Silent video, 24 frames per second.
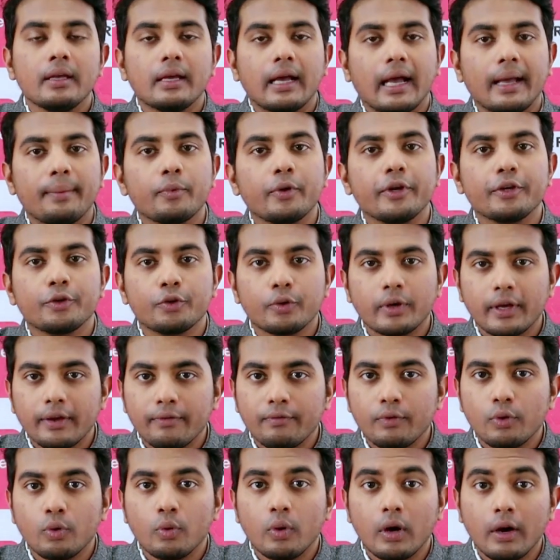I'm going to
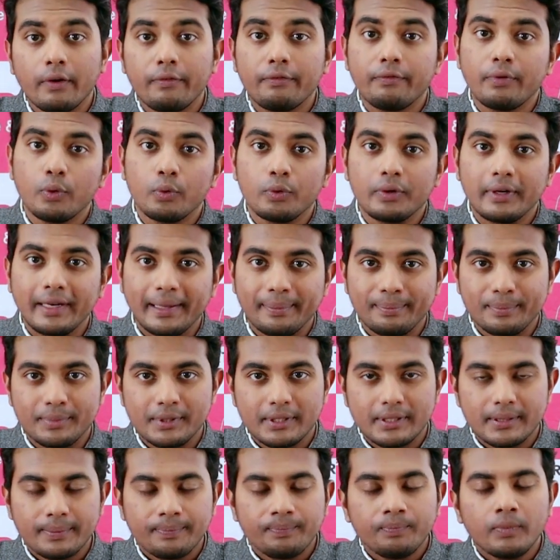give you a few
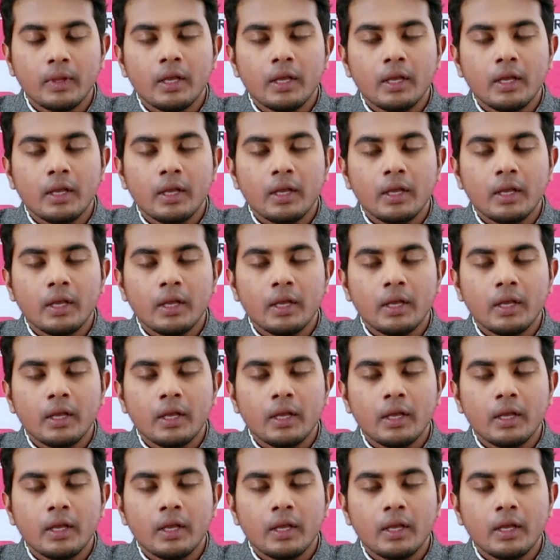tips.